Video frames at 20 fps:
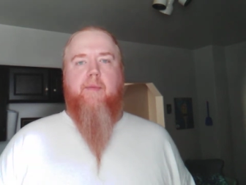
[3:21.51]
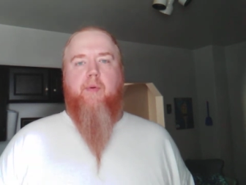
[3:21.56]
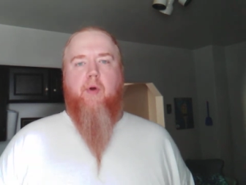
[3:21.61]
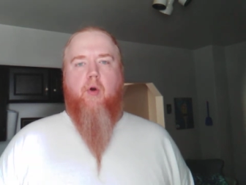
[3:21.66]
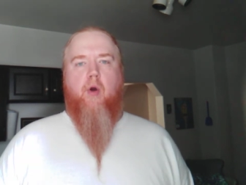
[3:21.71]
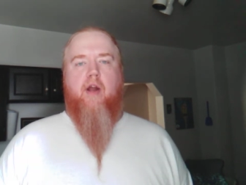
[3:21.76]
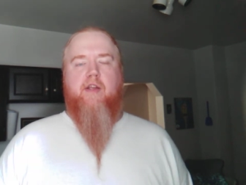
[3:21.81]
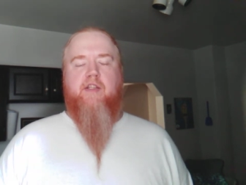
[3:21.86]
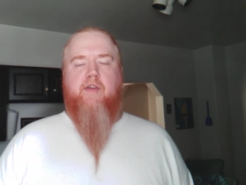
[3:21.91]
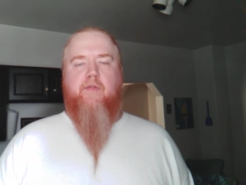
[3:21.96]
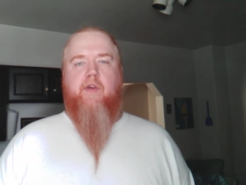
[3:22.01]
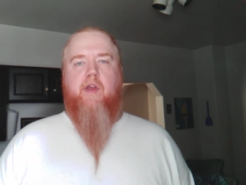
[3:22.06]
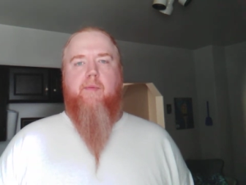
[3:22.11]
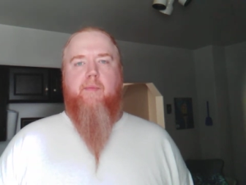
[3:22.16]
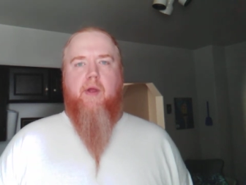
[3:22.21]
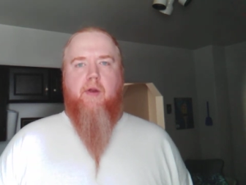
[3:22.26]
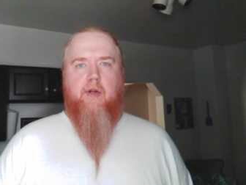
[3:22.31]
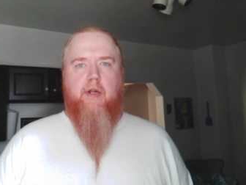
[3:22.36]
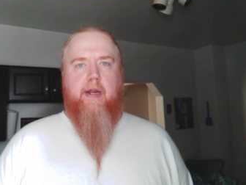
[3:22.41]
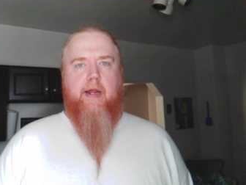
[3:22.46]
progressive
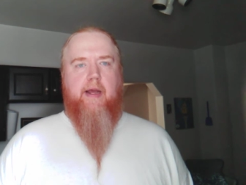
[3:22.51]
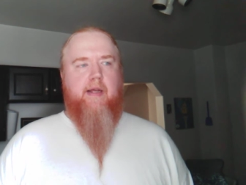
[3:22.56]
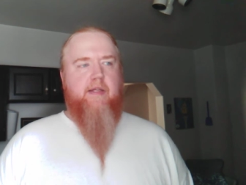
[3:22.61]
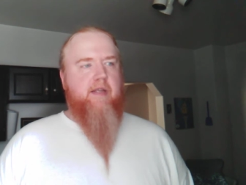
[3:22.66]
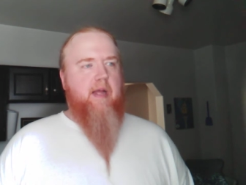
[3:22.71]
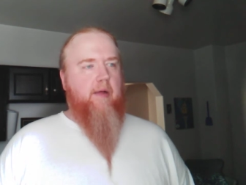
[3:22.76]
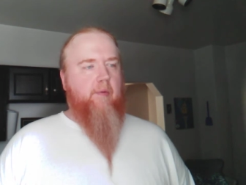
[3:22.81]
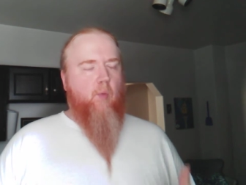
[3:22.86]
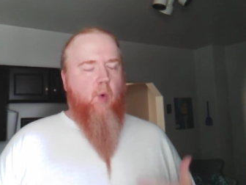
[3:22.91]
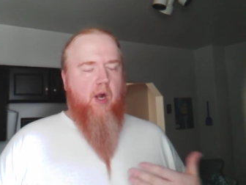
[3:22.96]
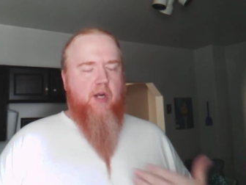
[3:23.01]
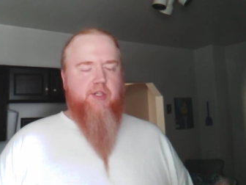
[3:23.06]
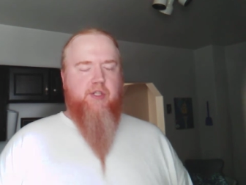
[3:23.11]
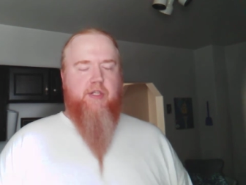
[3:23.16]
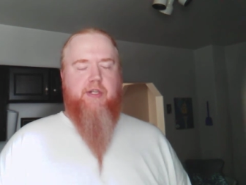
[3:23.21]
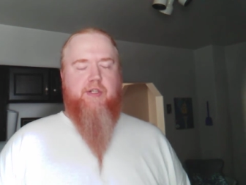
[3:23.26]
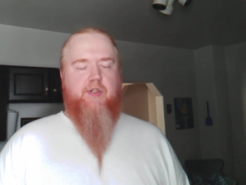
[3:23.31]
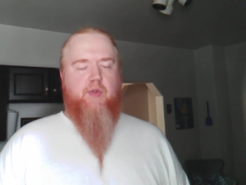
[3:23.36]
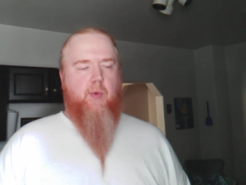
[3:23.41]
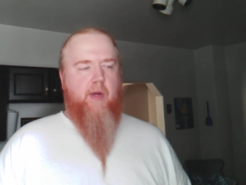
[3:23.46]
community because I watch
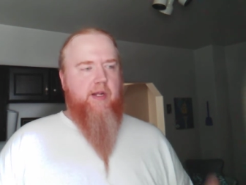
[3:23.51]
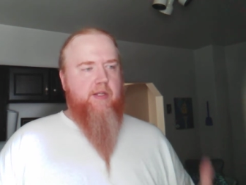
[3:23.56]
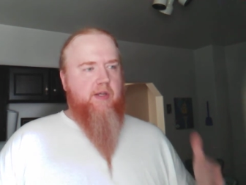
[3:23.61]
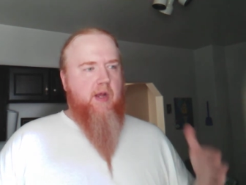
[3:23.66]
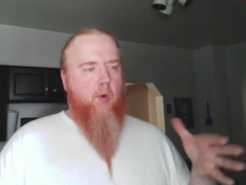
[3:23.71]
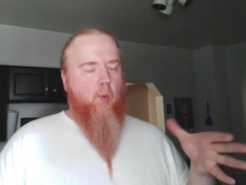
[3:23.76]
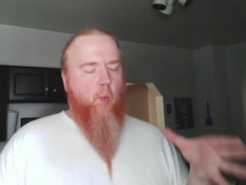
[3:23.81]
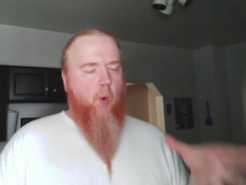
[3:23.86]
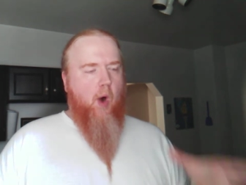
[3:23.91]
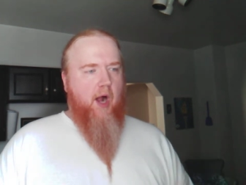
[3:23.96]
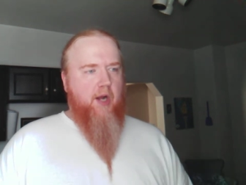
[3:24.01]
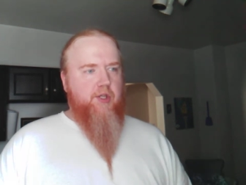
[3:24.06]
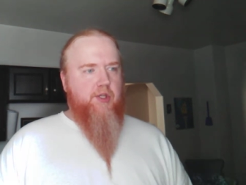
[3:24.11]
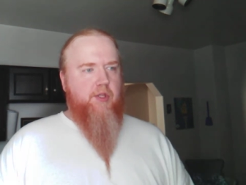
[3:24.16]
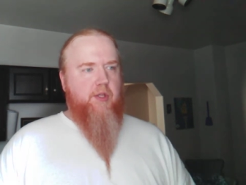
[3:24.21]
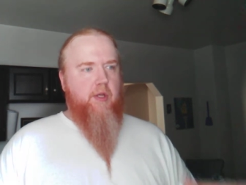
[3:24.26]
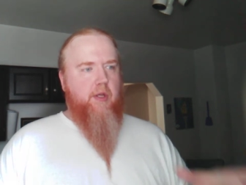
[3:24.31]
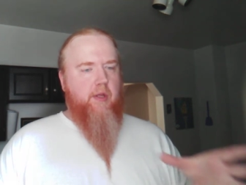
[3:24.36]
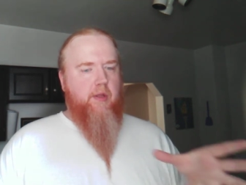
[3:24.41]
these tweets, I watch the,